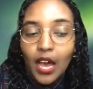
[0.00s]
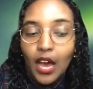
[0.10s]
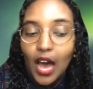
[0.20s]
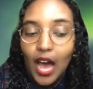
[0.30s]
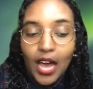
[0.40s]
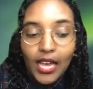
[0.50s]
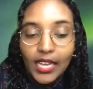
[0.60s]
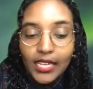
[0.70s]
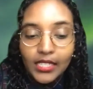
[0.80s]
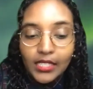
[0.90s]

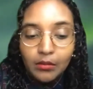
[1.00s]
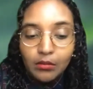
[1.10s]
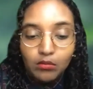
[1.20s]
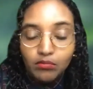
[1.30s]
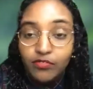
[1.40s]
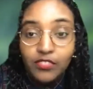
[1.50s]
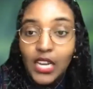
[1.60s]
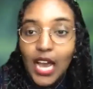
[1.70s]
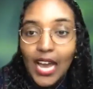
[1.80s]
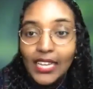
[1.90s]
I
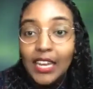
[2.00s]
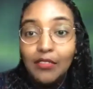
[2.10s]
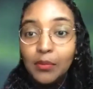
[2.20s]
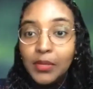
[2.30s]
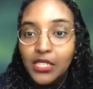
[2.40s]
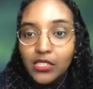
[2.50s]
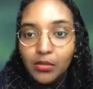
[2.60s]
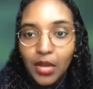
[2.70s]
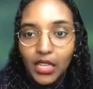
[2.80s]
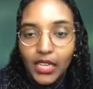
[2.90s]
I'd never been to
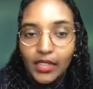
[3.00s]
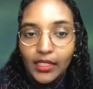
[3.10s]
Somalia at that